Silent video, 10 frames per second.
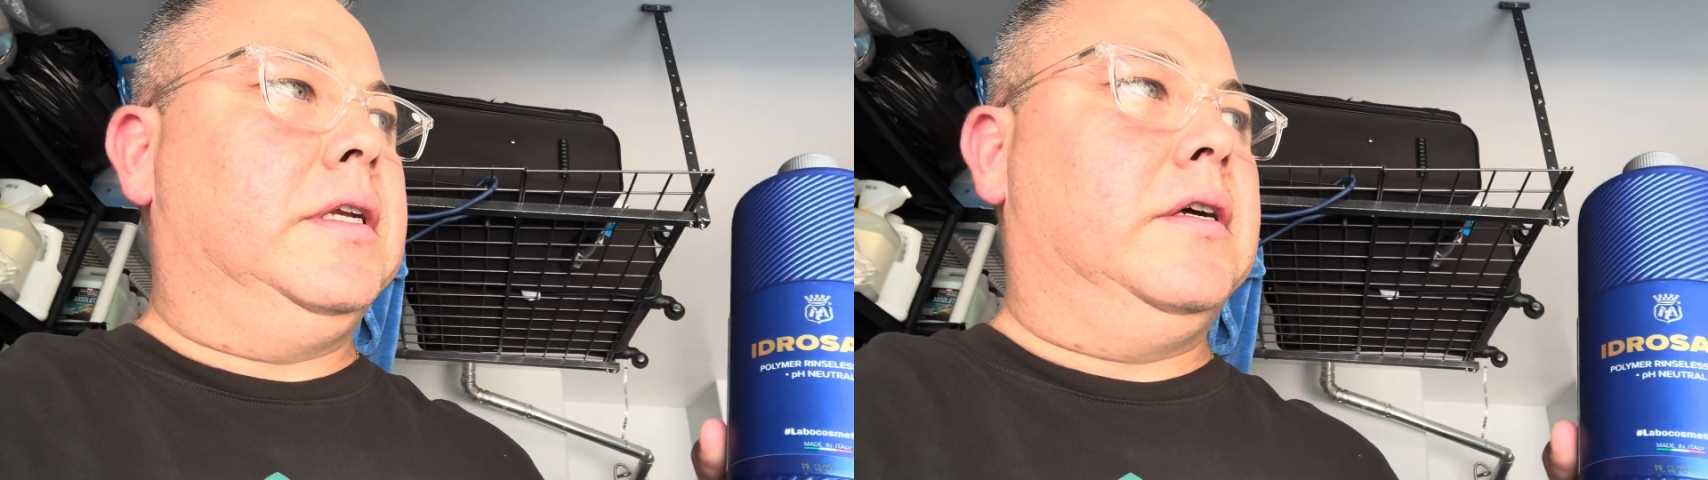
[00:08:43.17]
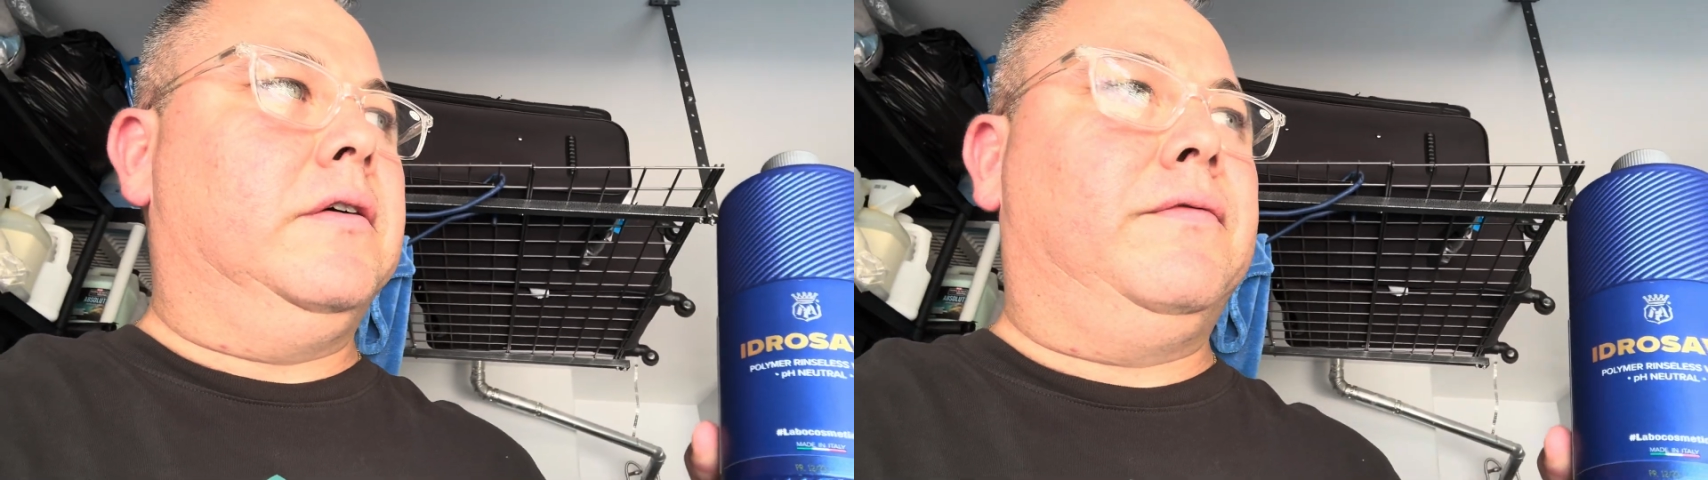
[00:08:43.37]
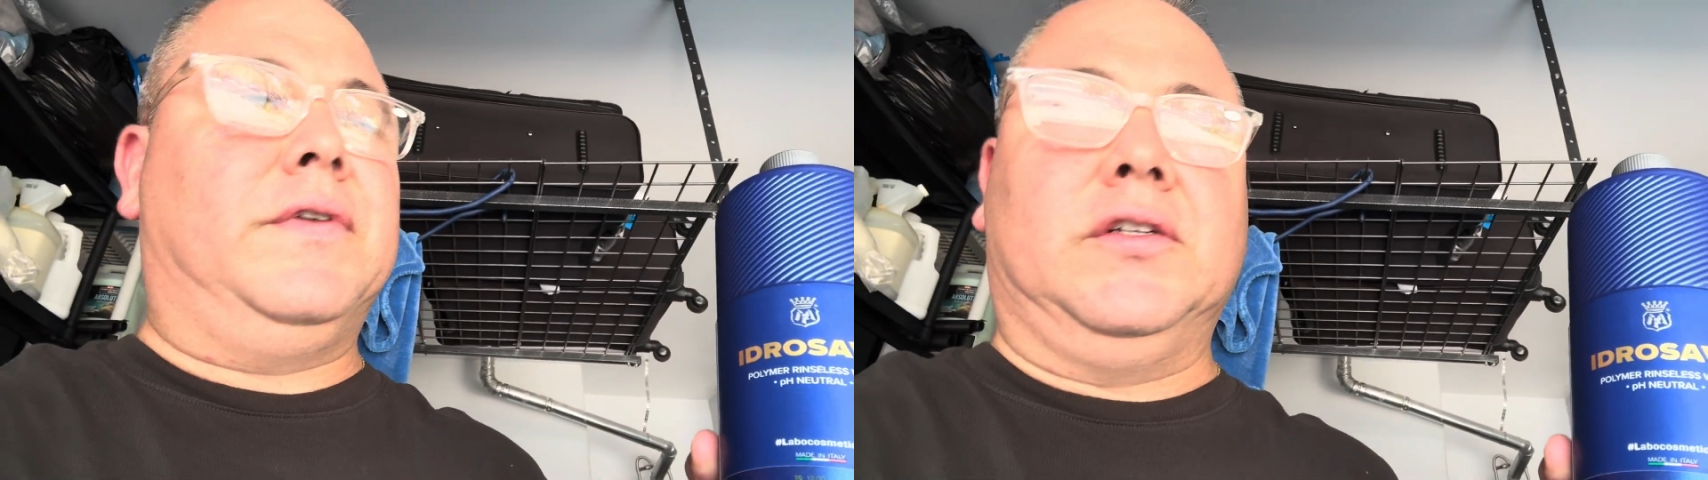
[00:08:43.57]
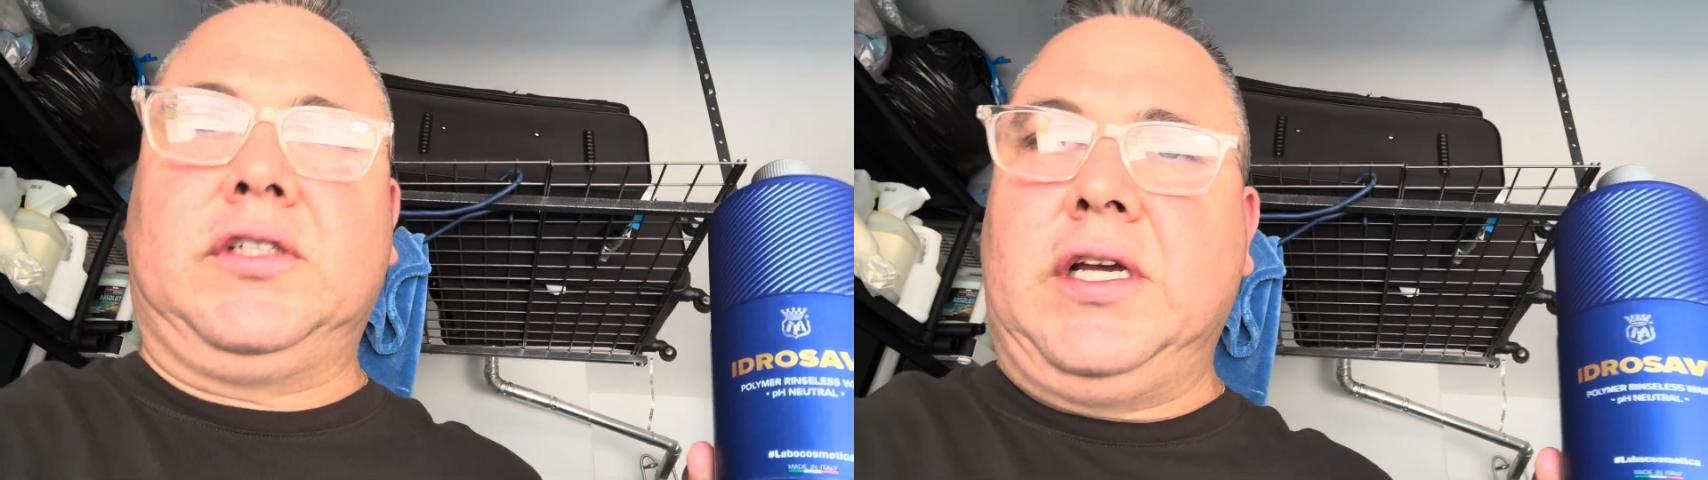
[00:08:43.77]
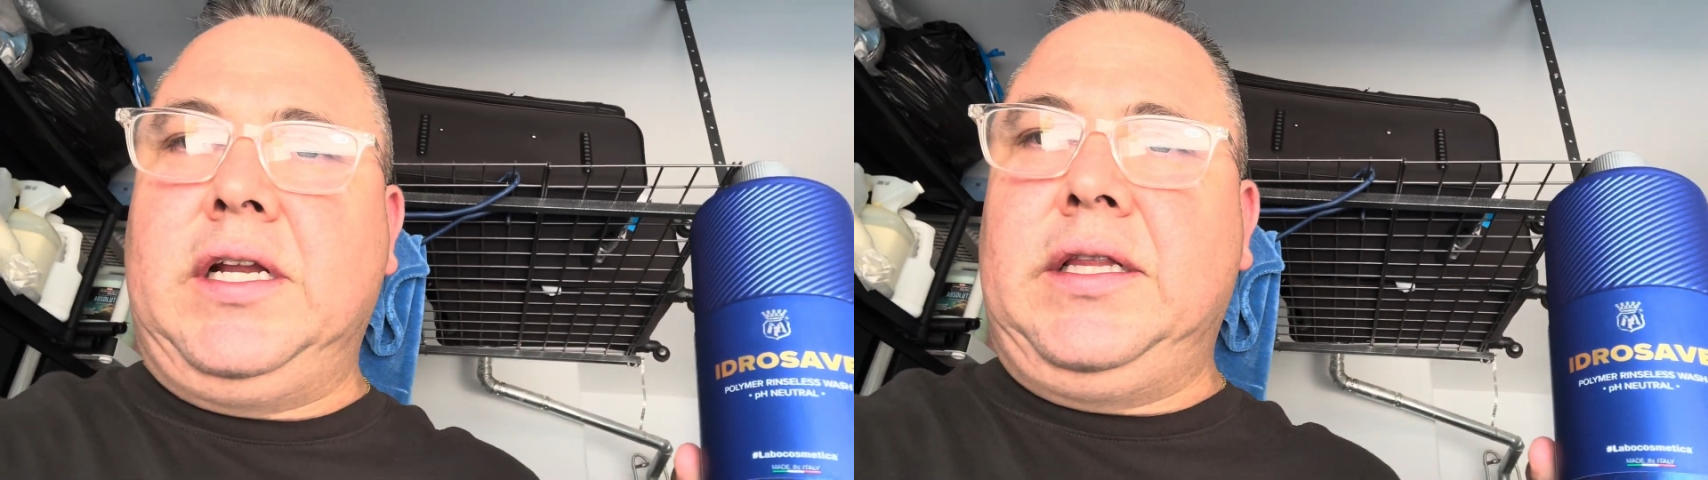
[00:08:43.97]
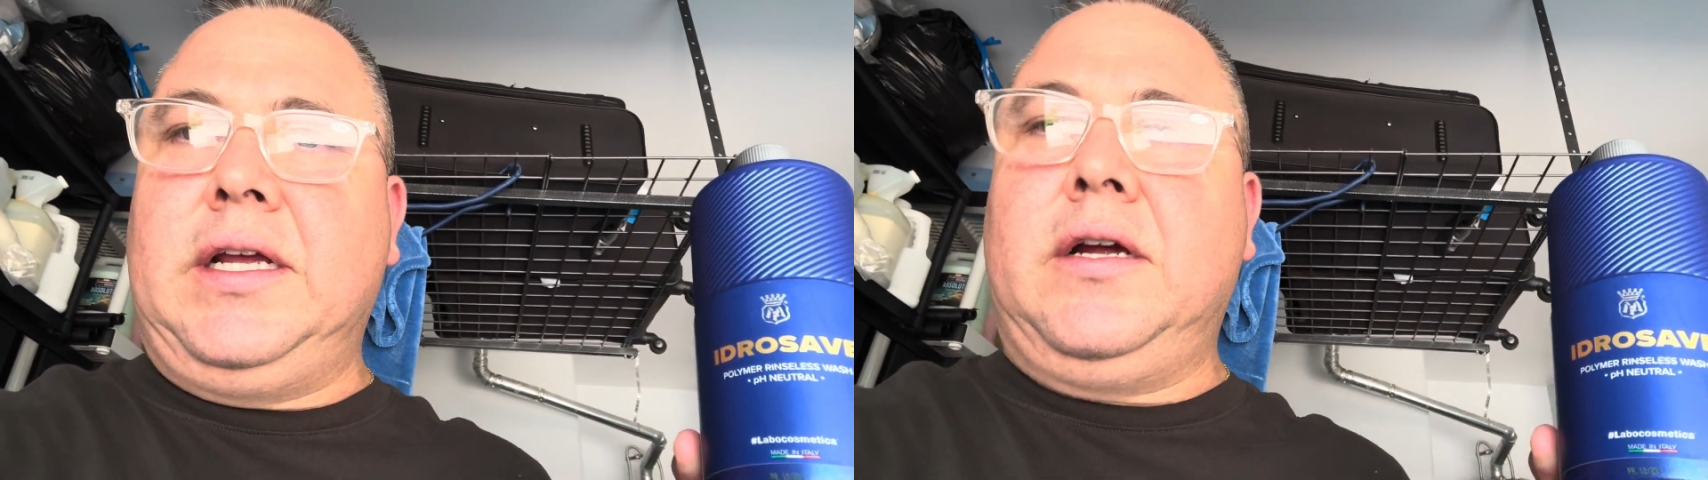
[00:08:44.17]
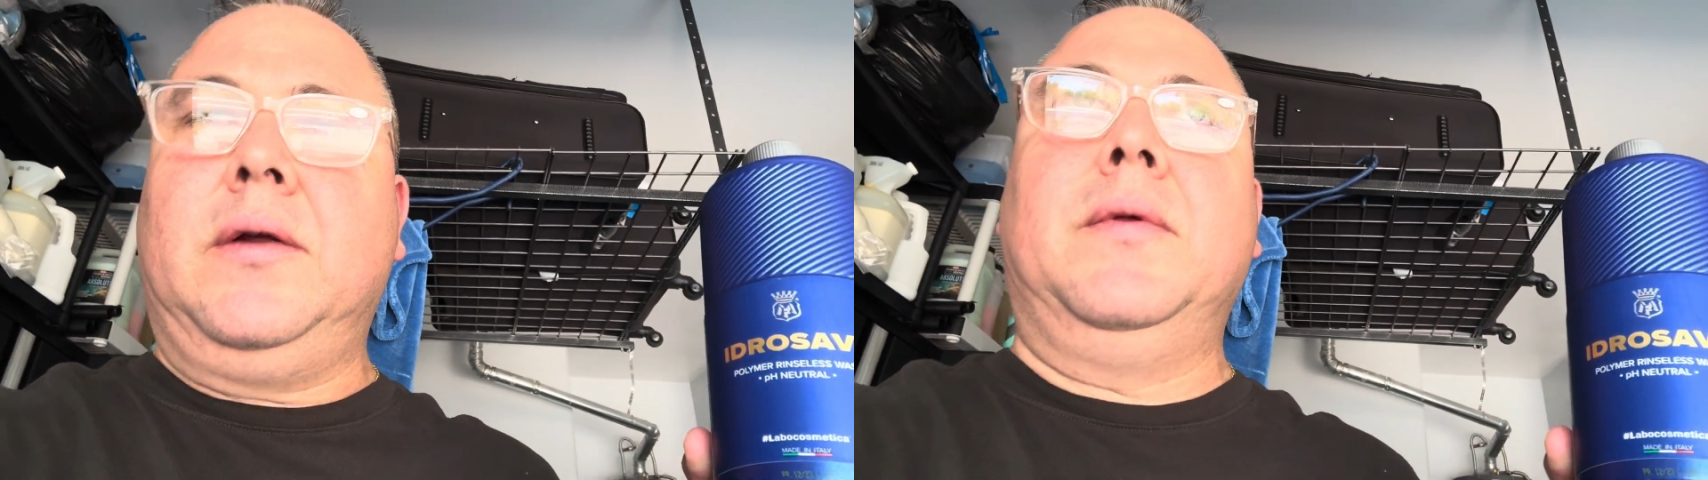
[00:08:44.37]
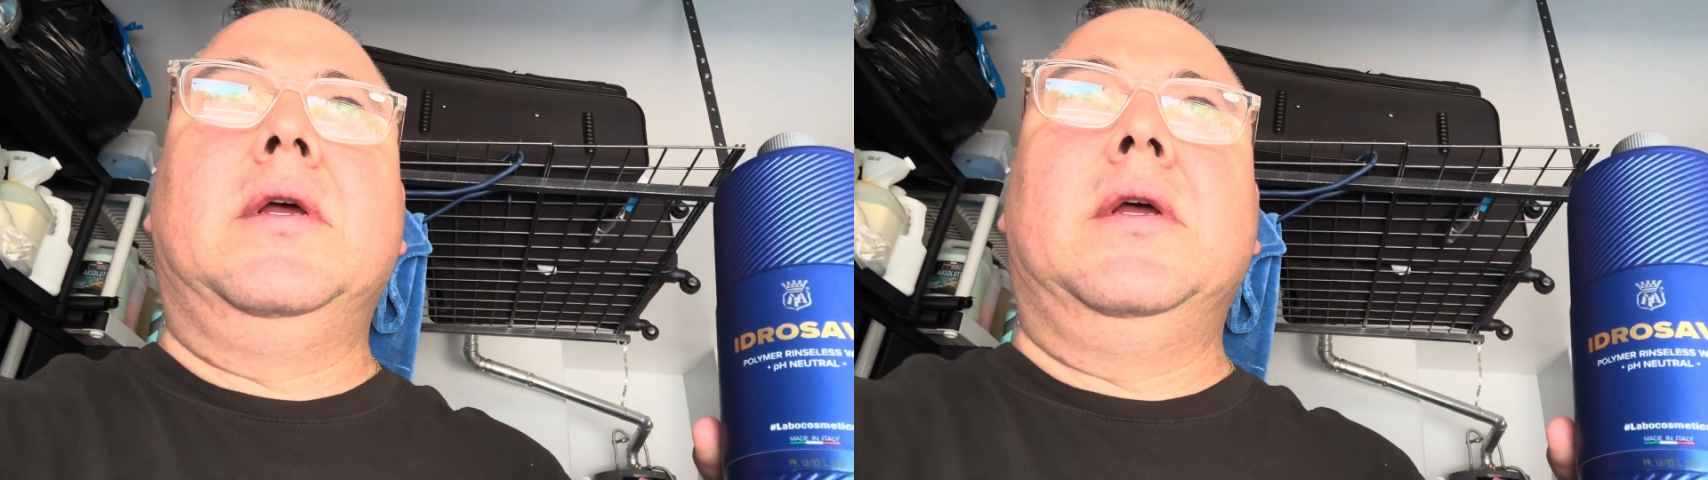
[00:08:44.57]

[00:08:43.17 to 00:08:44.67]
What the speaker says: know, feels good in there.